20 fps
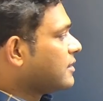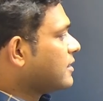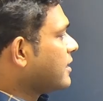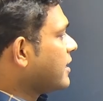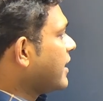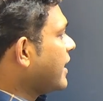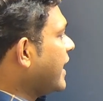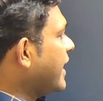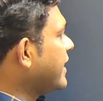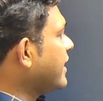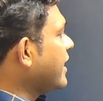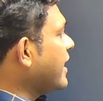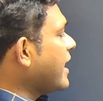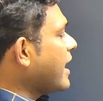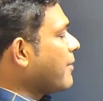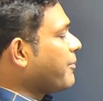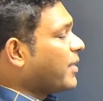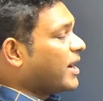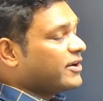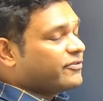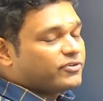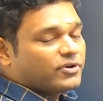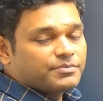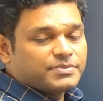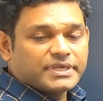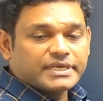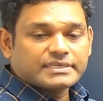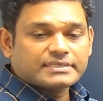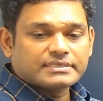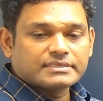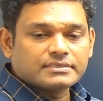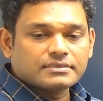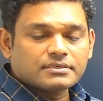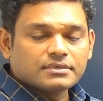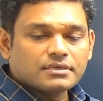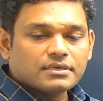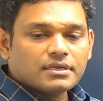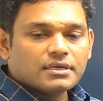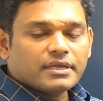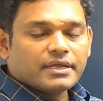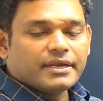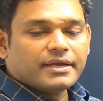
And apart from this, it